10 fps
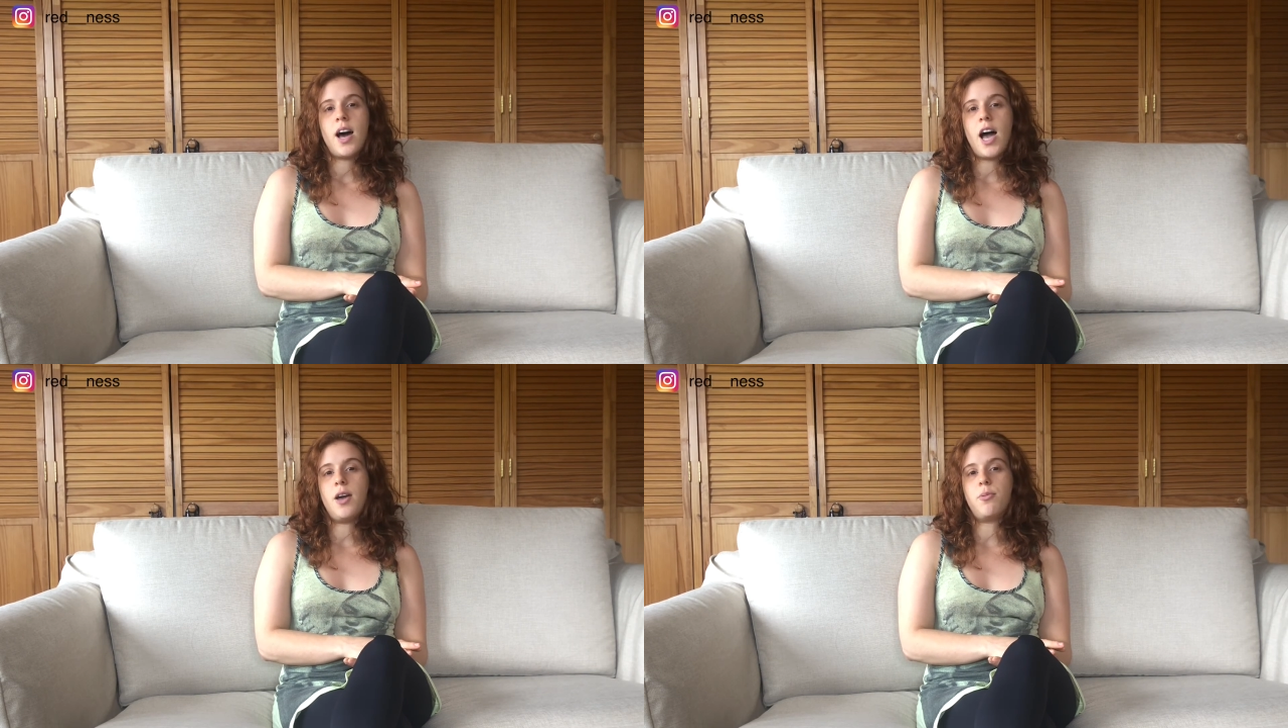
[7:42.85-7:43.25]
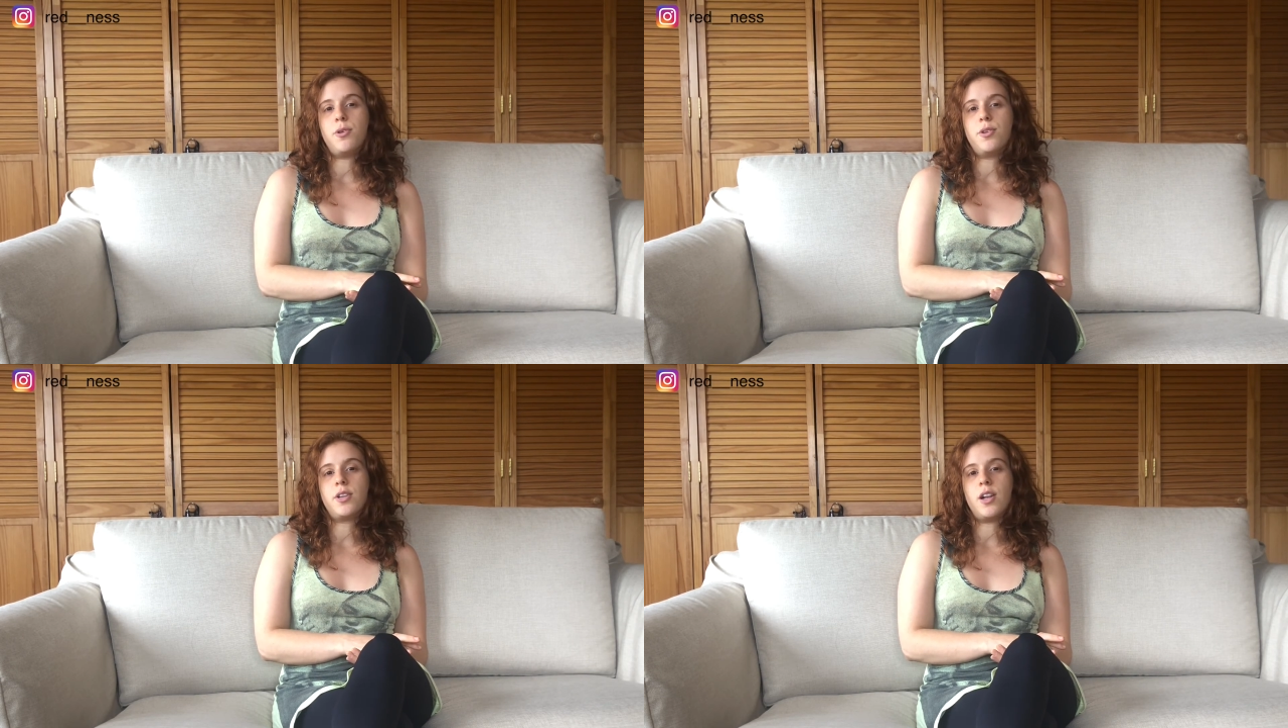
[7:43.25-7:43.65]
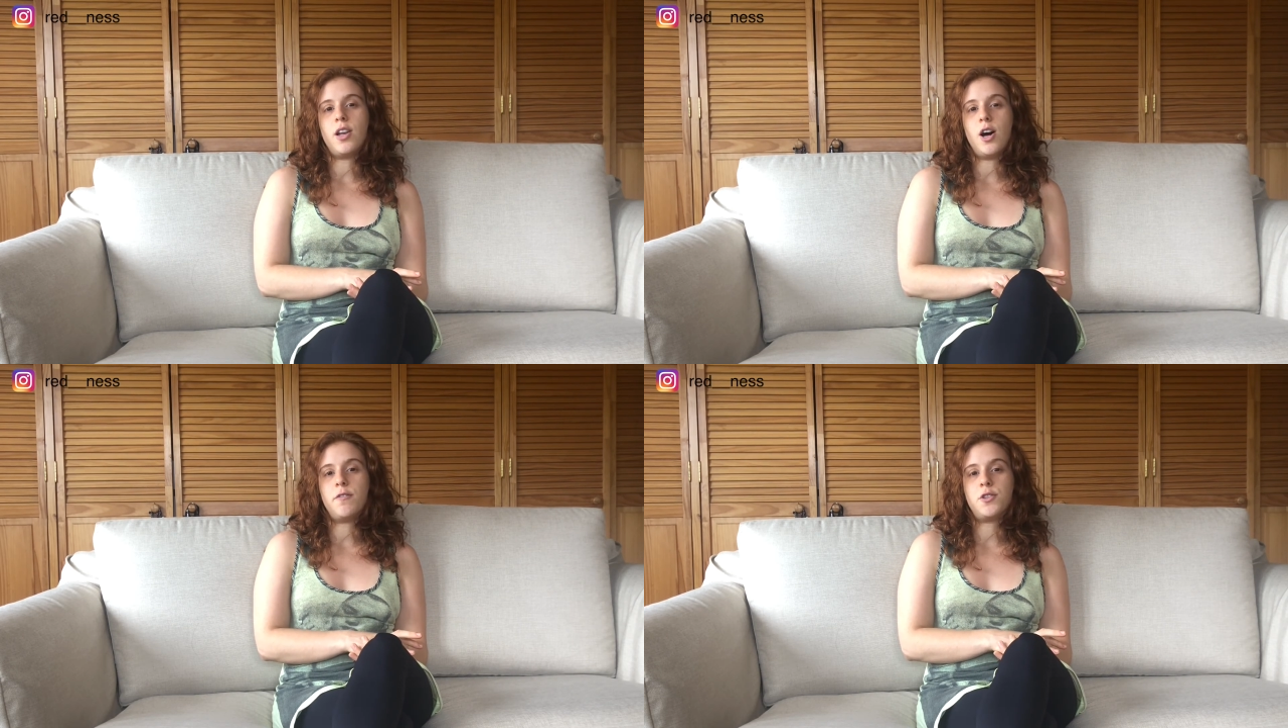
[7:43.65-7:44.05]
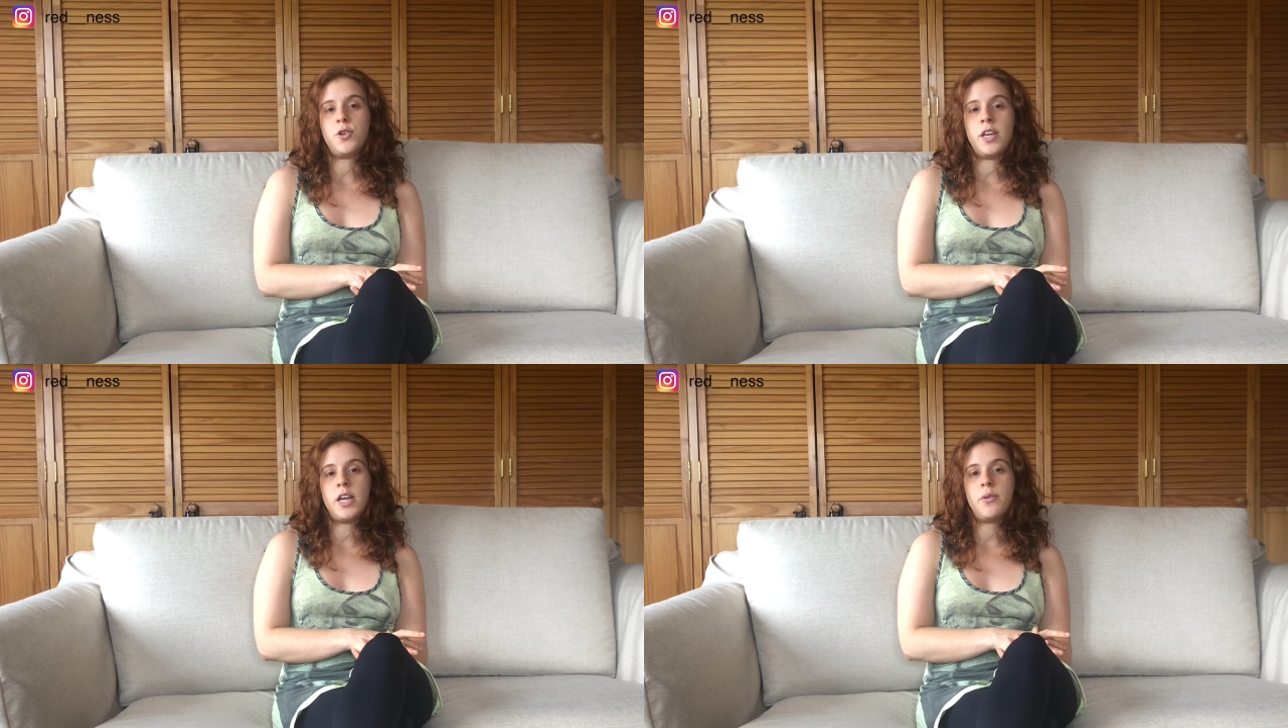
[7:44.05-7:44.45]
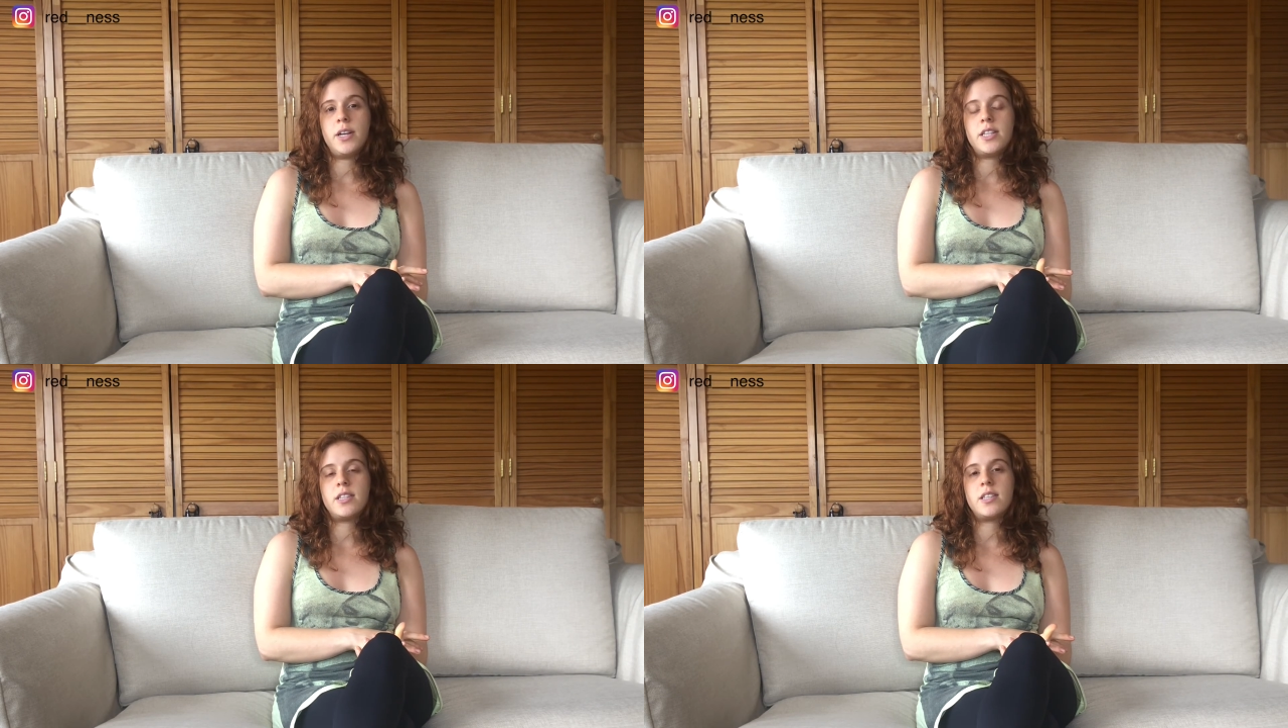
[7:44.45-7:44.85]
I would love to hear
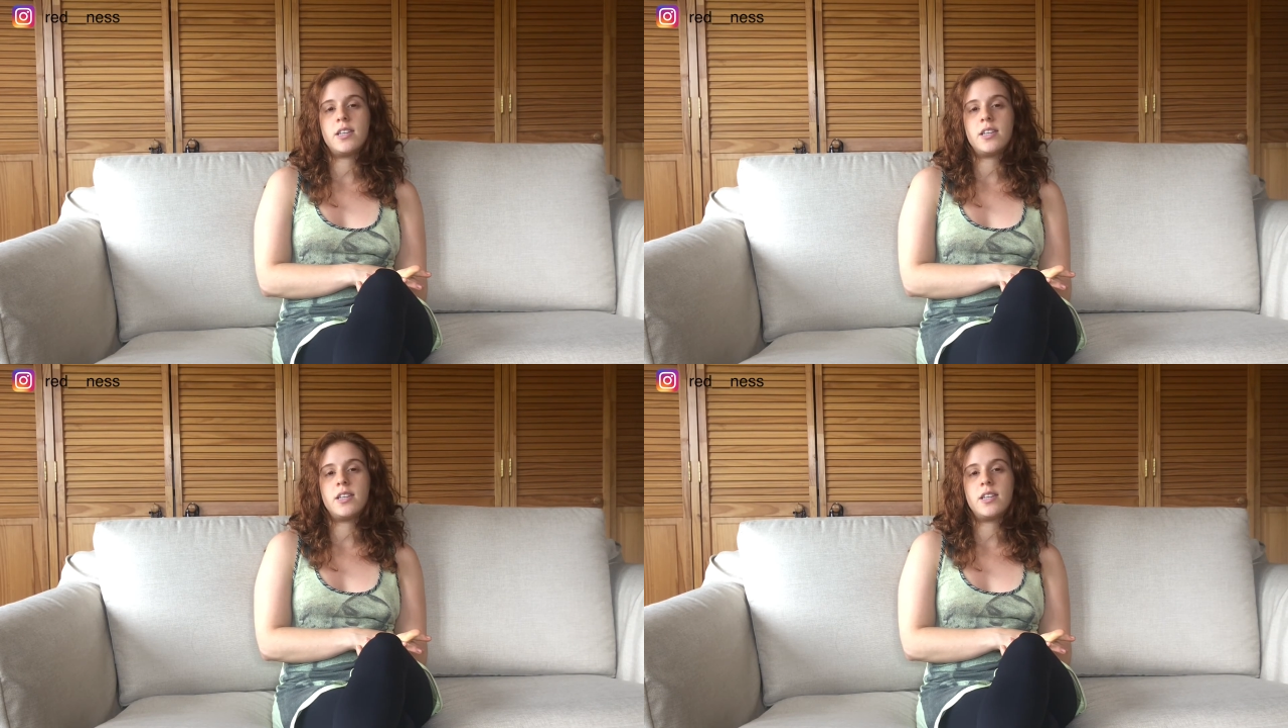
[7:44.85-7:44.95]
it.